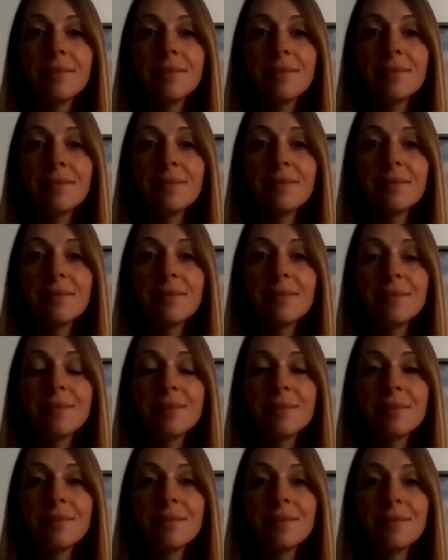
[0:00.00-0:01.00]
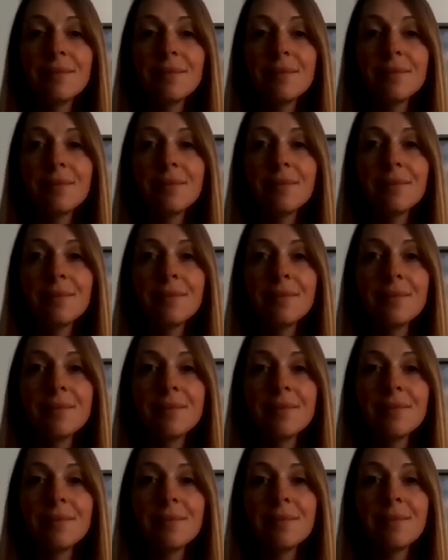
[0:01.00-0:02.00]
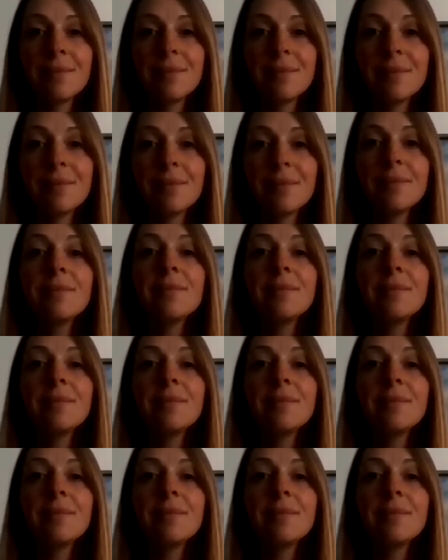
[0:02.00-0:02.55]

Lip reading: This person isn't speaking.